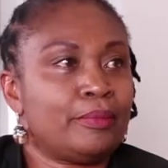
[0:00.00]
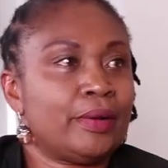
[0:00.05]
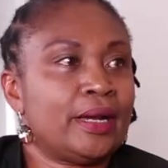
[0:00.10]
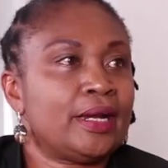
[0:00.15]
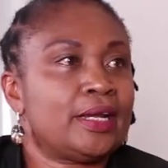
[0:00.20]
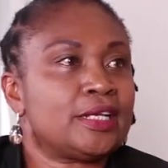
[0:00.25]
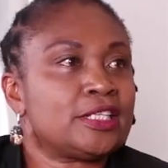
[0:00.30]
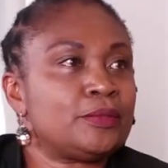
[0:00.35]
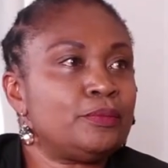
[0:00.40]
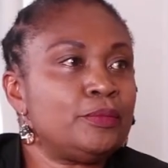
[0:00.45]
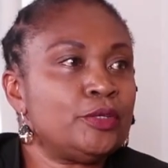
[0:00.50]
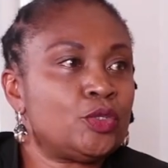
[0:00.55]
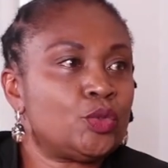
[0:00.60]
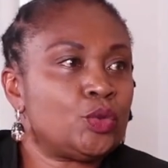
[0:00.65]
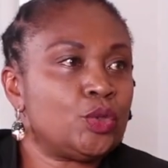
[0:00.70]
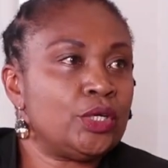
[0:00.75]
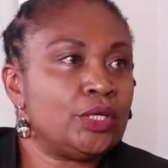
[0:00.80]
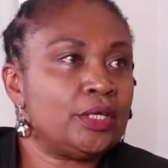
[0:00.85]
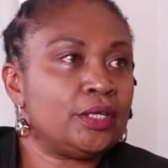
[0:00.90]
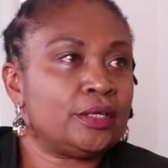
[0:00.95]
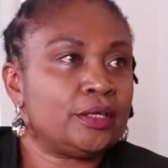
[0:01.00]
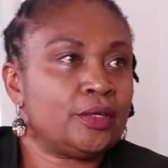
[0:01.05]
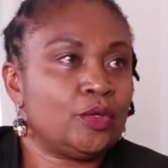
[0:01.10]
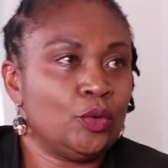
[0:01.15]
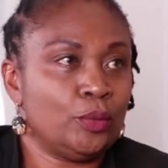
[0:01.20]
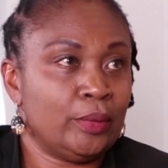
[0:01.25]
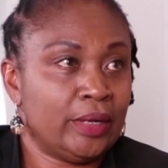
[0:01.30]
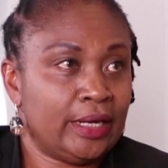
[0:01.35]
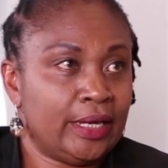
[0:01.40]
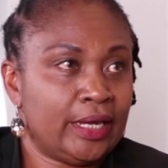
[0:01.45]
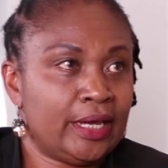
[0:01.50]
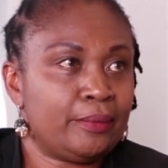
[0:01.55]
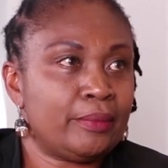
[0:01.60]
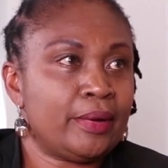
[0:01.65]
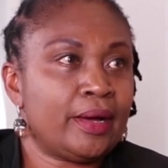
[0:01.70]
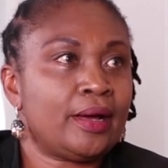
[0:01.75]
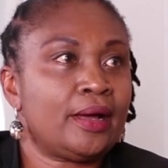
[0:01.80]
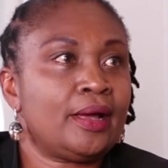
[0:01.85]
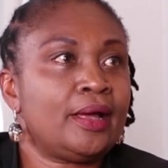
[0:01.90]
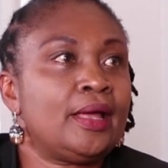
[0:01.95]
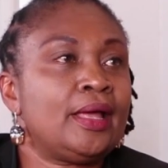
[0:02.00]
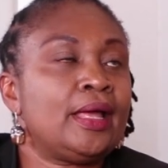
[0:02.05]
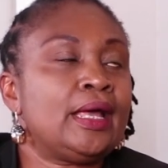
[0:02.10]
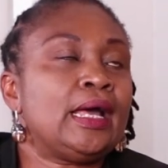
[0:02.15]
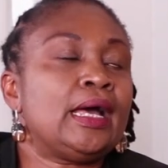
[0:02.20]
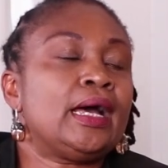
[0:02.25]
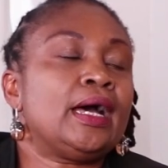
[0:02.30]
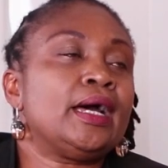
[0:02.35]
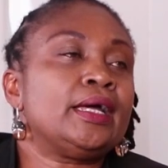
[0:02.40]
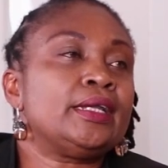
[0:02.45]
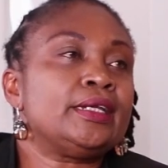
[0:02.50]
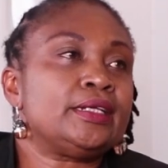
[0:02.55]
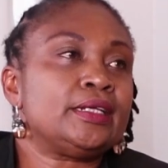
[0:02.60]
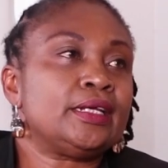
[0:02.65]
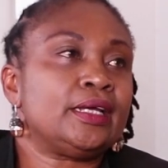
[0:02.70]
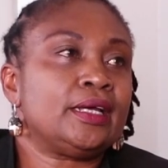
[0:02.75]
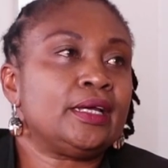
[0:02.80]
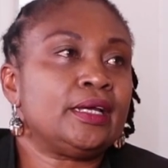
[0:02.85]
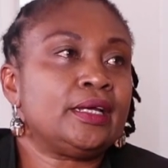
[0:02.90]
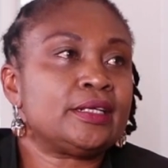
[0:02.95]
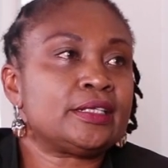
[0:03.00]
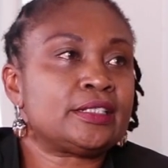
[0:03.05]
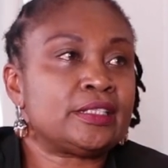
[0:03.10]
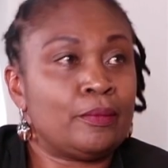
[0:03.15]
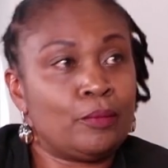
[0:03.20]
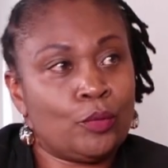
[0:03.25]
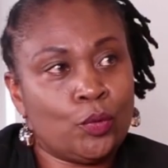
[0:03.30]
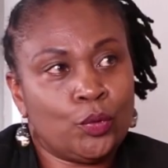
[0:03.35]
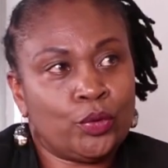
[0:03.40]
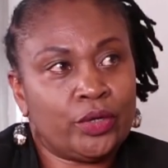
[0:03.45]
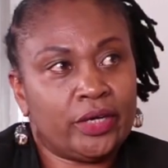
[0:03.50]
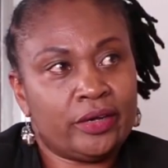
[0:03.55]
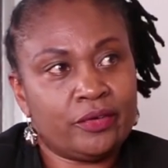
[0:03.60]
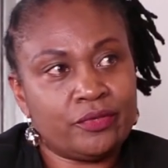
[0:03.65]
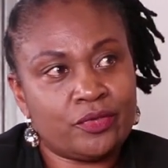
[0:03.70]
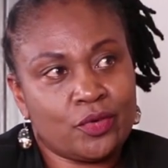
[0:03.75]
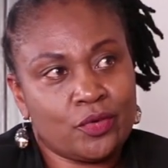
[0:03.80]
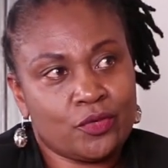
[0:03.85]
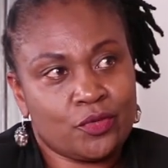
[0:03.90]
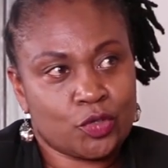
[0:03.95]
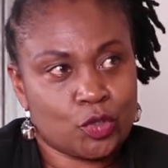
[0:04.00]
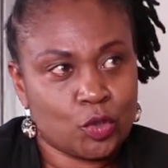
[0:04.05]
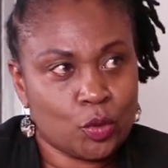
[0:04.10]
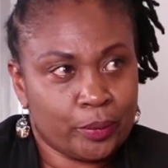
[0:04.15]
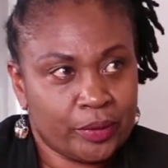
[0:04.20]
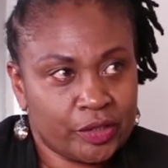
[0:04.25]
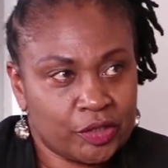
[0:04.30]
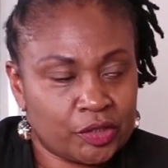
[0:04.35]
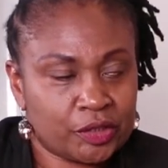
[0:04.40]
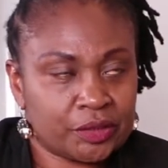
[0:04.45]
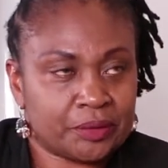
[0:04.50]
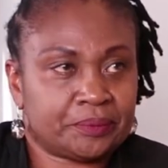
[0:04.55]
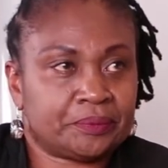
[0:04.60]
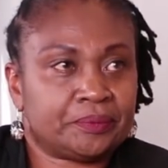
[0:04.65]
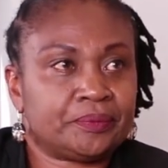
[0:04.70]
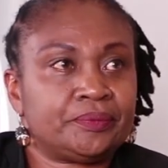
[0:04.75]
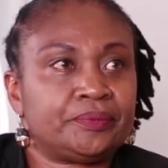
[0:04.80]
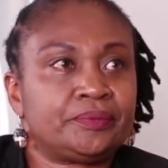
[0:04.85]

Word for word: a balance between human labor and uh, some good level of automation.